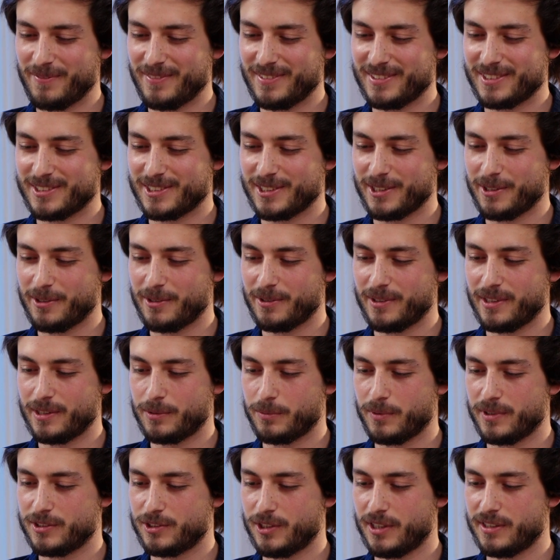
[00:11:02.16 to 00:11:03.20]
So it
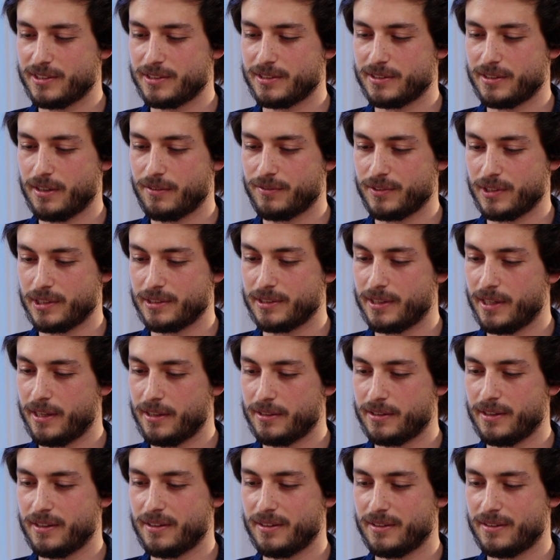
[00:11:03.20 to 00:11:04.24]
was just after
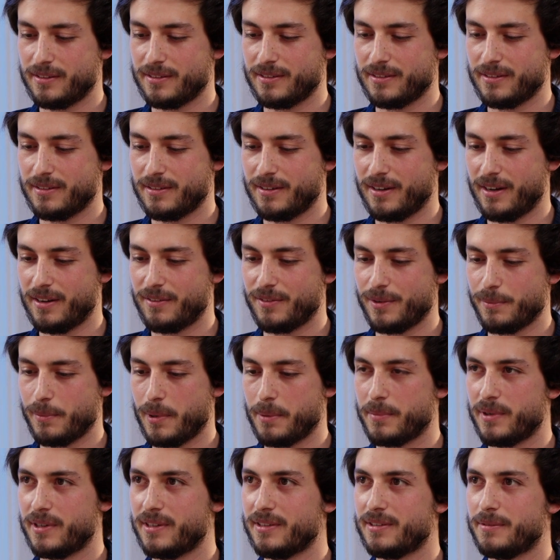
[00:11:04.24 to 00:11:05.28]
that, and I
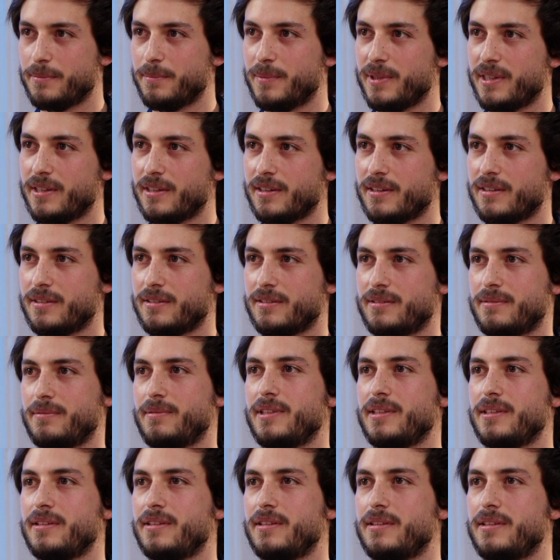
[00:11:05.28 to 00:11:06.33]
remember it being
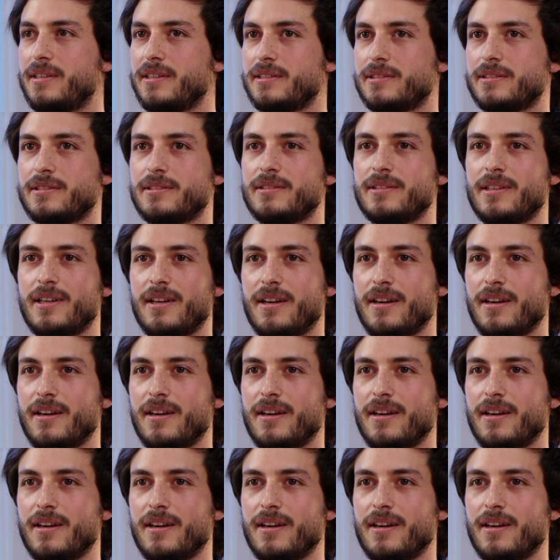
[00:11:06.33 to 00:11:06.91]
this